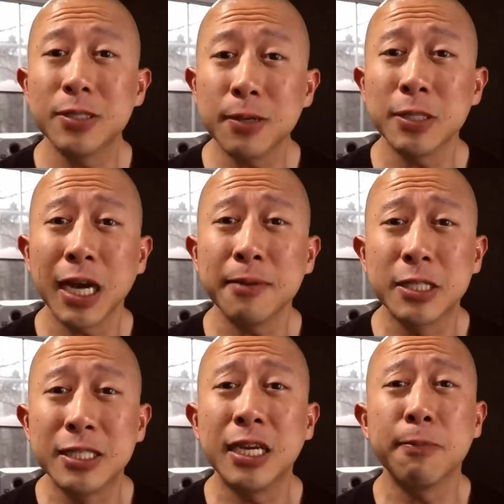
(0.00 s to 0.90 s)
sometimes
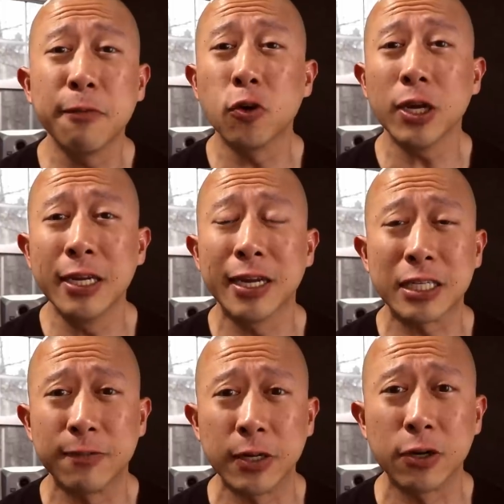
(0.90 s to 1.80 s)
the tip of your
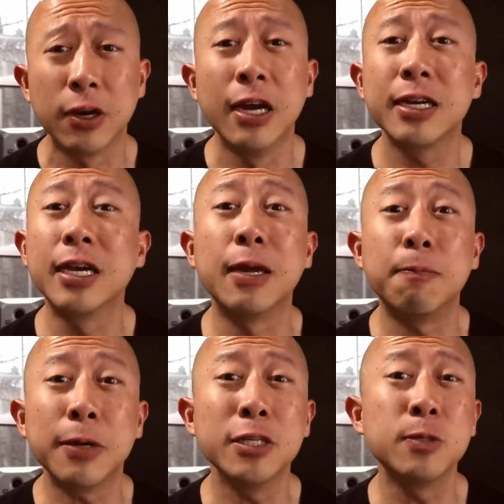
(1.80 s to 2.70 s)
index finger can
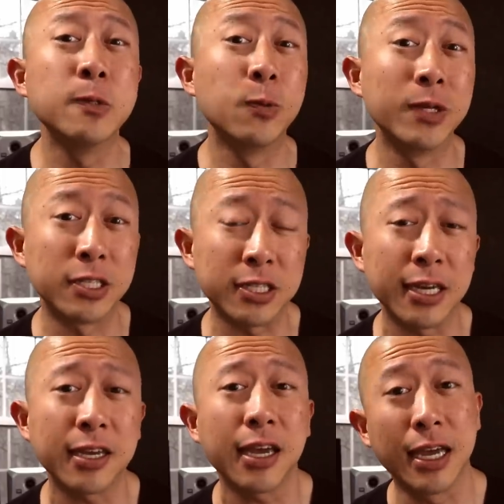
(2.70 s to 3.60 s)
get pinched between the
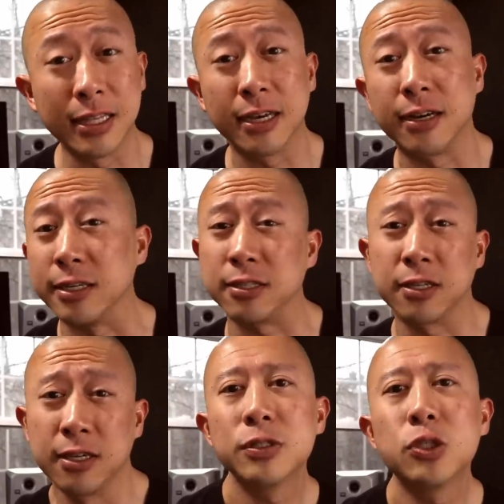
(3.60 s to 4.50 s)
stick and the ice.
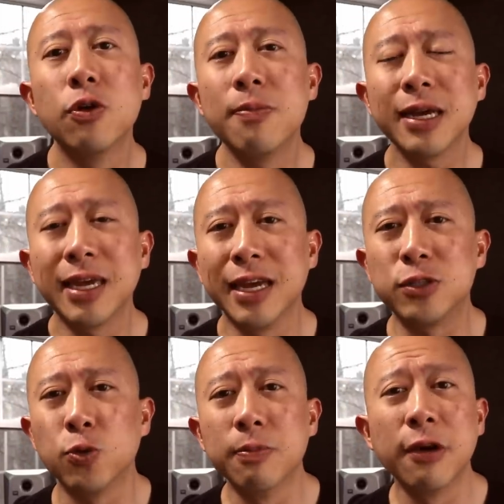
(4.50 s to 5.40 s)
So in my
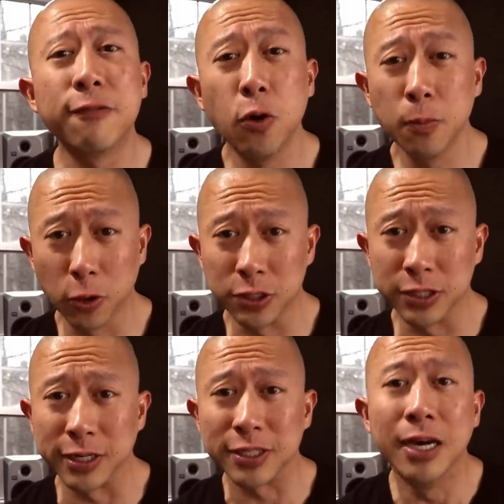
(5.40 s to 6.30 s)
case, with my foam core sticks,